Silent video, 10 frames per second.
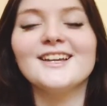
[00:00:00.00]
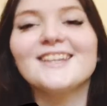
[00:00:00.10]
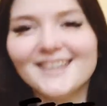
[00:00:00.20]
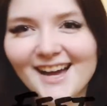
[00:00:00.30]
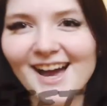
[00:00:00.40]

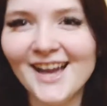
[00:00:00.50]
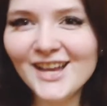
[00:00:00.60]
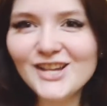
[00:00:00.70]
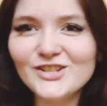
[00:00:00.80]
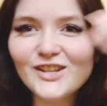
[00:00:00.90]
Yeah,
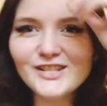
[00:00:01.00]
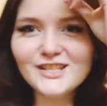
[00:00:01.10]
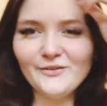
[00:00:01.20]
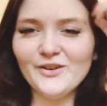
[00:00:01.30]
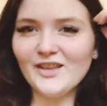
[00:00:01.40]
so that's a
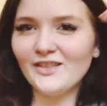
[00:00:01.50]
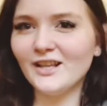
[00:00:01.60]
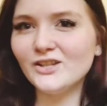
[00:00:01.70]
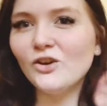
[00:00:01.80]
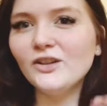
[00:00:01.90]
different thing.
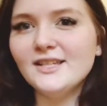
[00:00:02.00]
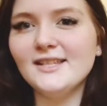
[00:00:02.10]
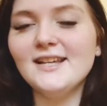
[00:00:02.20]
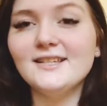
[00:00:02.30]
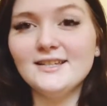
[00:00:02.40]
That's
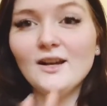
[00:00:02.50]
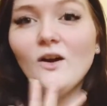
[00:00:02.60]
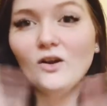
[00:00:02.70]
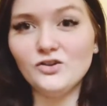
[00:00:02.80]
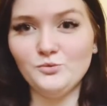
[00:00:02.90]
cholestasis. I'll
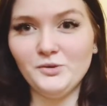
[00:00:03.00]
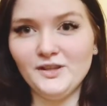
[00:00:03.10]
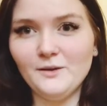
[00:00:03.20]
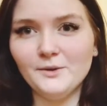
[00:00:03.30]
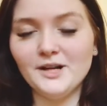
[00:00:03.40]
also put
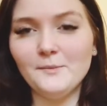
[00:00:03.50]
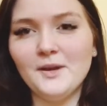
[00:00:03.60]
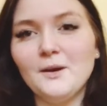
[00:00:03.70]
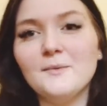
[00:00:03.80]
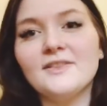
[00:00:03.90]
that word up
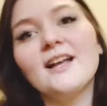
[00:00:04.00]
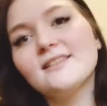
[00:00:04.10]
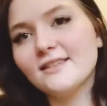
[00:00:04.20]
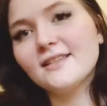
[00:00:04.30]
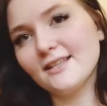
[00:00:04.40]
here, but
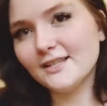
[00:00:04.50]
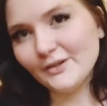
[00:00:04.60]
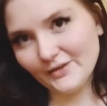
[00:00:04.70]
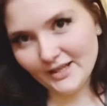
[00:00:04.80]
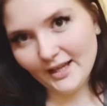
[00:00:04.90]
that's a
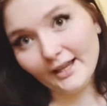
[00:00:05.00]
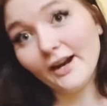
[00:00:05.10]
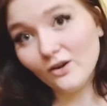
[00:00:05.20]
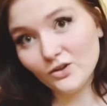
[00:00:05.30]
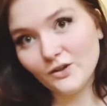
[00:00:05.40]
different thing that
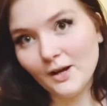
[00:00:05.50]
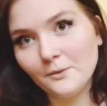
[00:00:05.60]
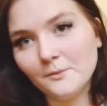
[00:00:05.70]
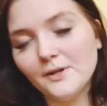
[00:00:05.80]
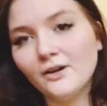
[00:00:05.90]
I also had
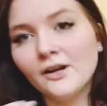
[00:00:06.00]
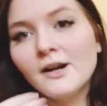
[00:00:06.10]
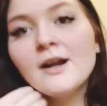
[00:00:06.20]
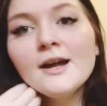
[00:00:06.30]
with my daughter.